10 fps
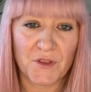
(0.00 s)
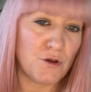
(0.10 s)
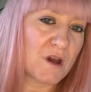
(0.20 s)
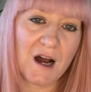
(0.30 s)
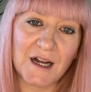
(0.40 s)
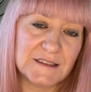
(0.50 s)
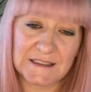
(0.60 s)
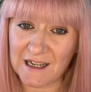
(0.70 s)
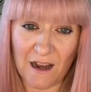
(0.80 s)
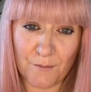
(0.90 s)
You can't
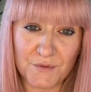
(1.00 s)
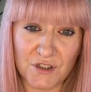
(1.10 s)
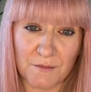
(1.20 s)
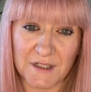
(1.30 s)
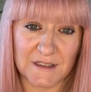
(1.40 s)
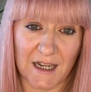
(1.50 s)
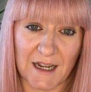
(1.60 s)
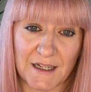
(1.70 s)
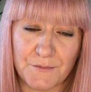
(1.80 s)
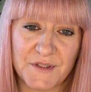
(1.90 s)
tap too many
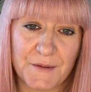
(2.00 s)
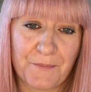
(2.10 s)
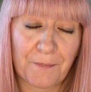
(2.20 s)
times.